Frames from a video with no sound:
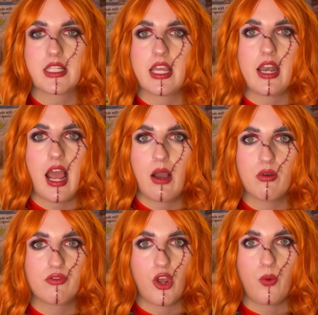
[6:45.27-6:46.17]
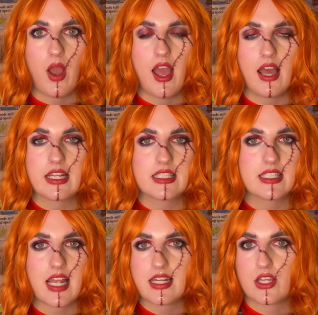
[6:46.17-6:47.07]
in out of nowhere and is
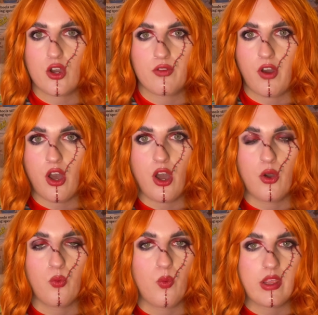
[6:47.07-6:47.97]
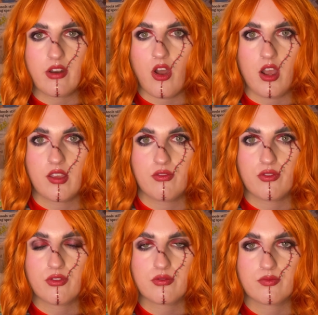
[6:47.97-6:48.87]
standing over her with a knife.